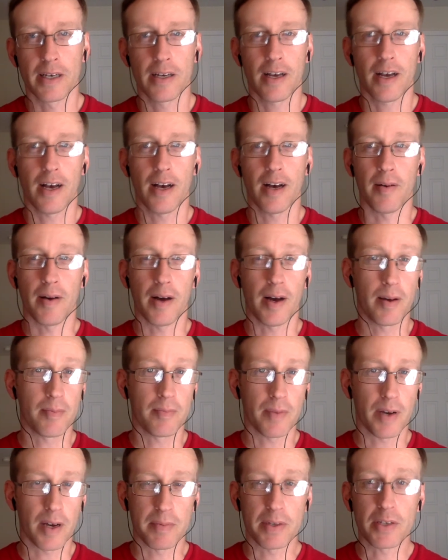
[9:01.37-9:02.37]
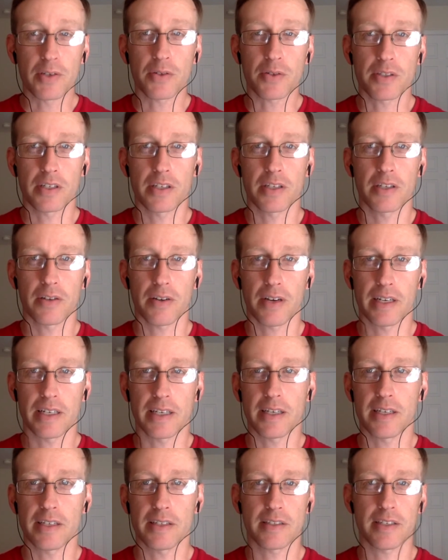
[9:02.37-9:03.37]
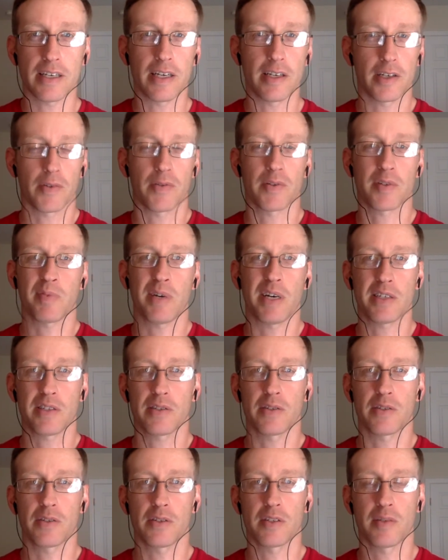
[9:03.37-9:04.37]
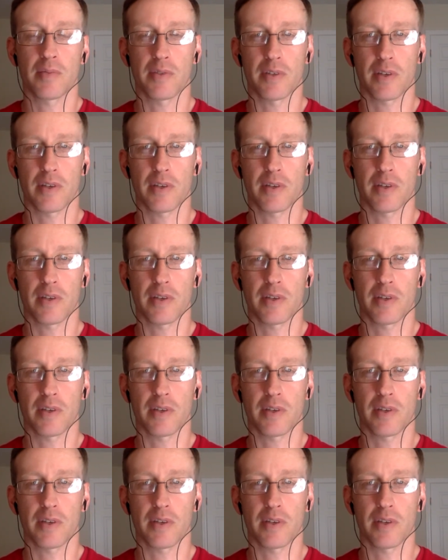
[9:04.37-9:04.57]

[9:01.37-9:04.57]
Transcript: Uh, I'm, I'm interested in your ideas and your responses to some of